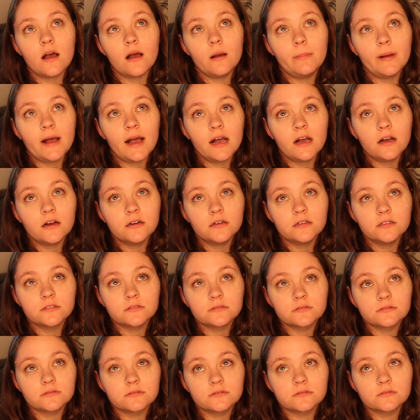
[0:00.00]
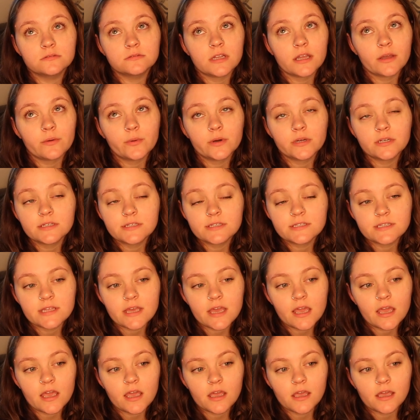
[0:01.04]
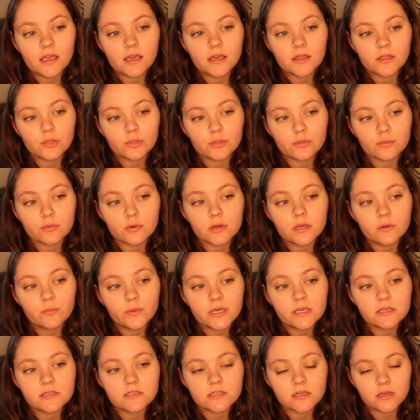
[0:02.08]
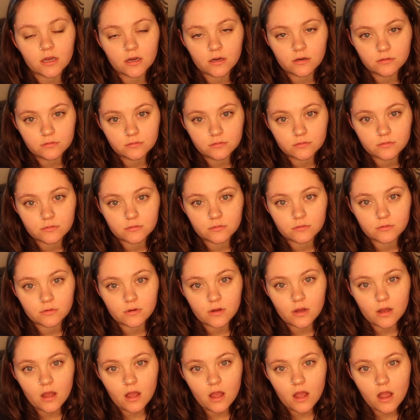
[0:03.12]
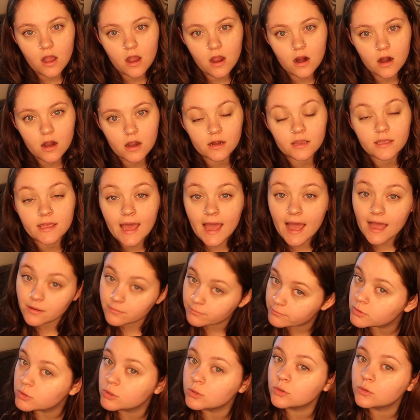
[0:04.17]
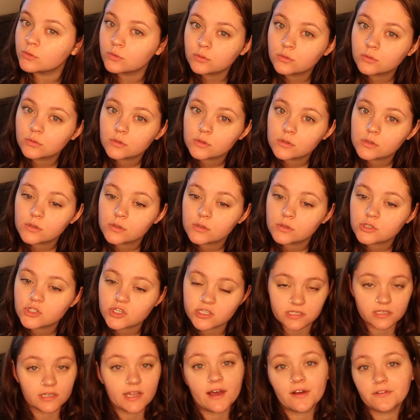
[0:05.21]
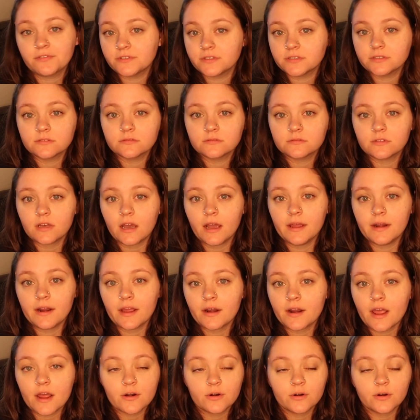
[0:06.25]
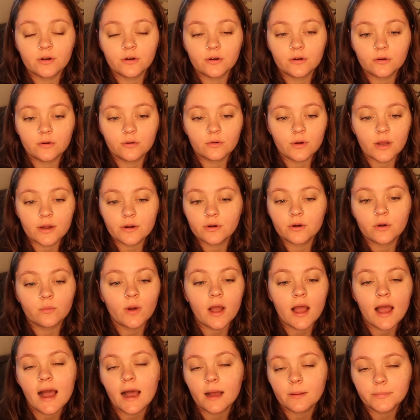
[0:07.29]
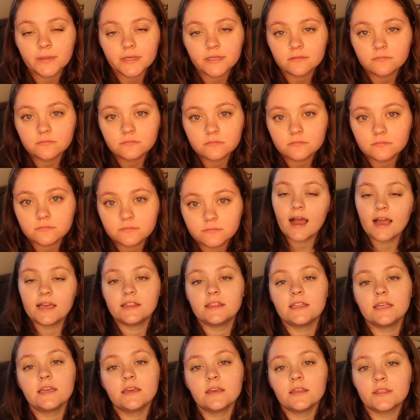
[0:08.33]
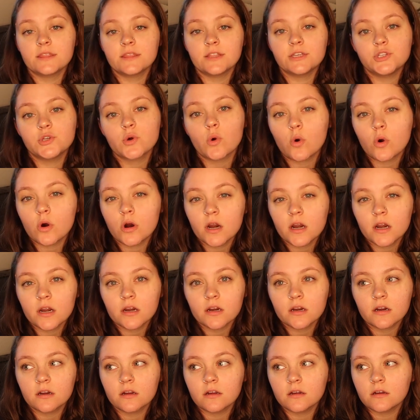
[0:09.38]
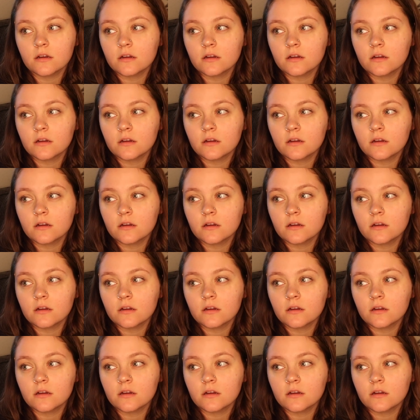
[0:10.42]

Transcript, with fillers: about, I wanna say three weeks ago, our cat Moo just left. I, I, I don't know, I don't know what happened. I think the door